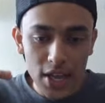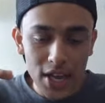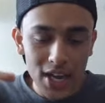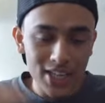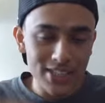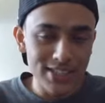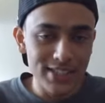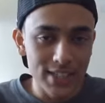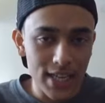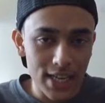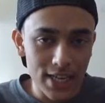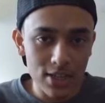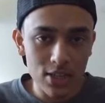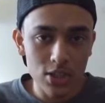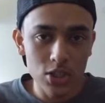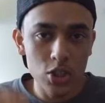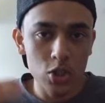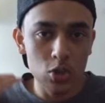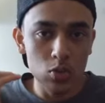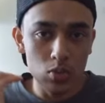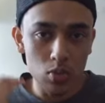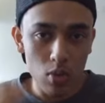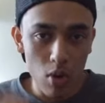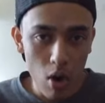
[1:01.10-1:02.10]
agendas,
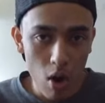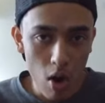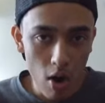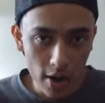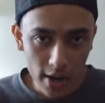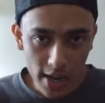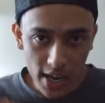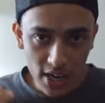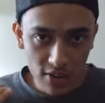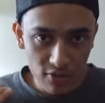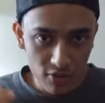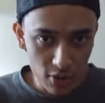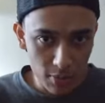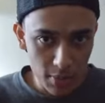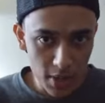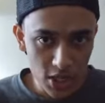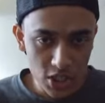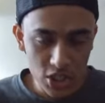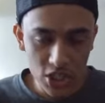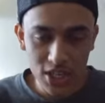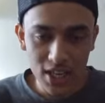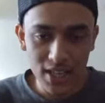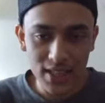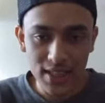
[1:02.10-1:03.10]
the wrong
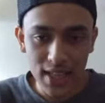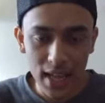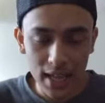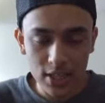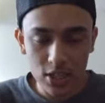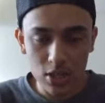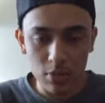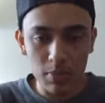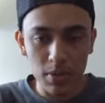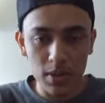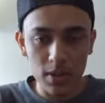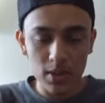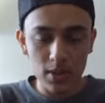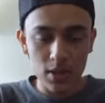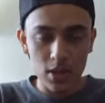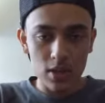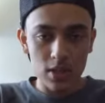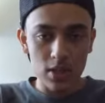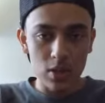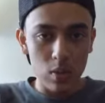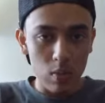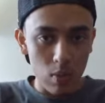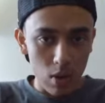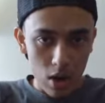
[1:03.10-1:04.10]
information, and that's completely not
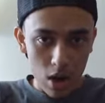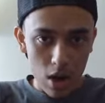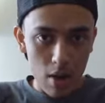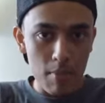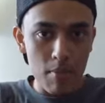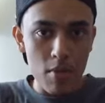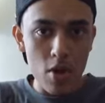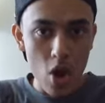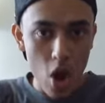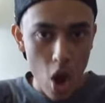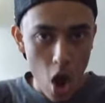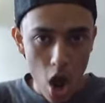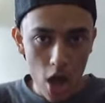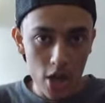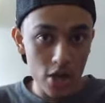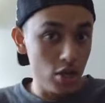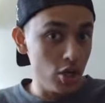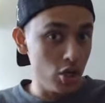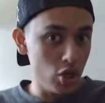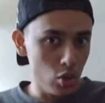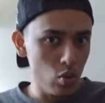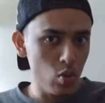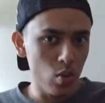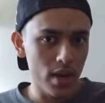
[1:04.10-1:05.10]
what I'm
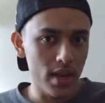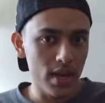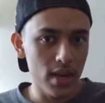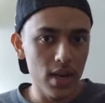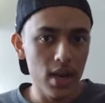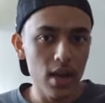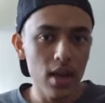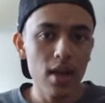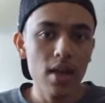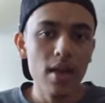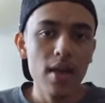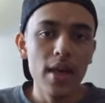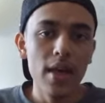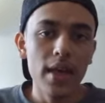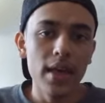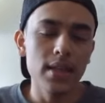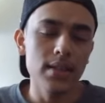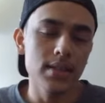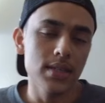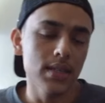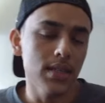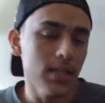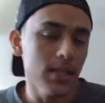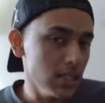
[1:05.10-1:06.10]
not doing in
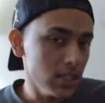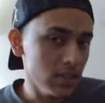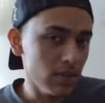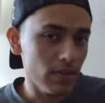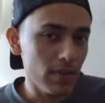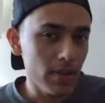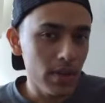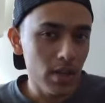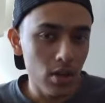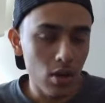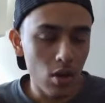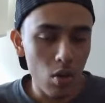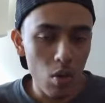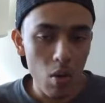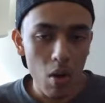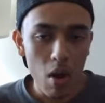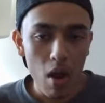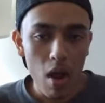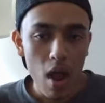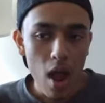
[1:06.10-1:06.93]
today's video.